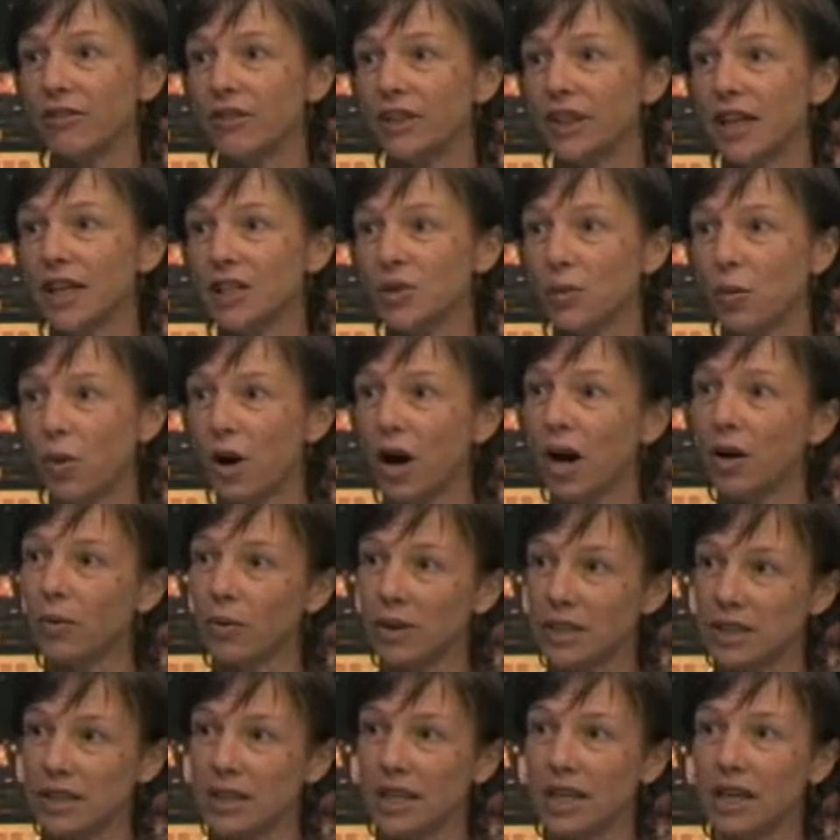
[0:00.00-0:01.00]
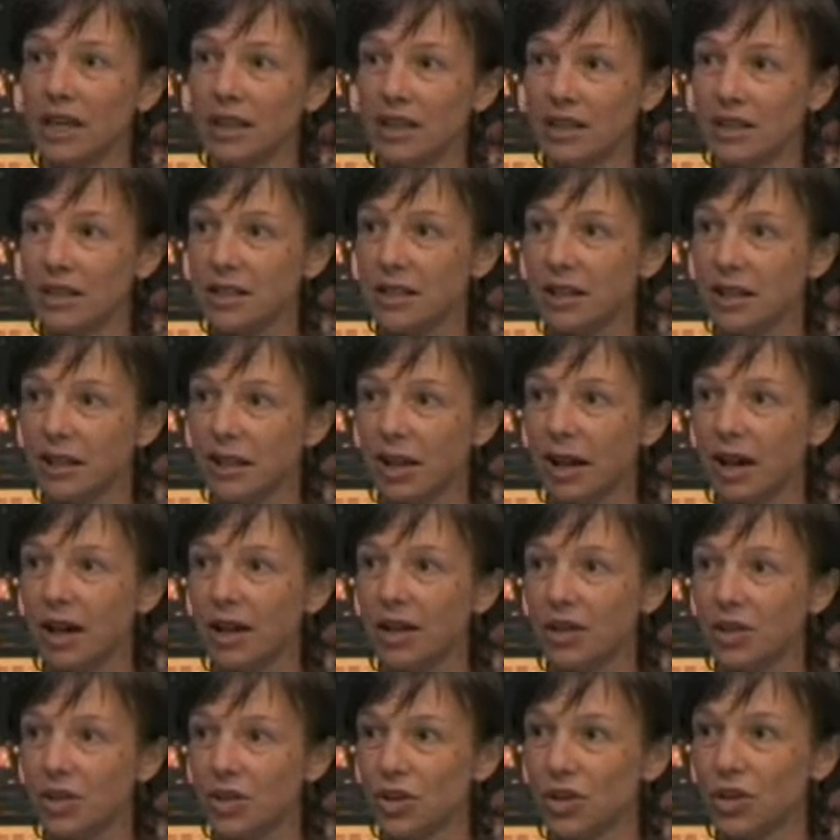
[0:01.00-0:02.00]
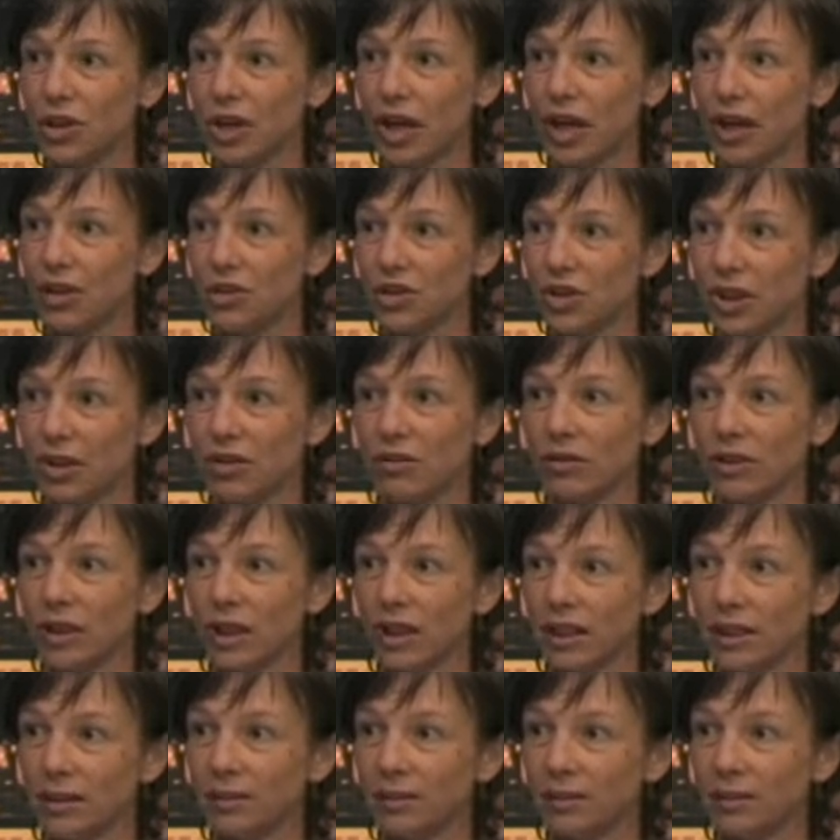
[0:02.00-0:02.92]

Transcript: and that's why we're seeing this decline in turnout generally.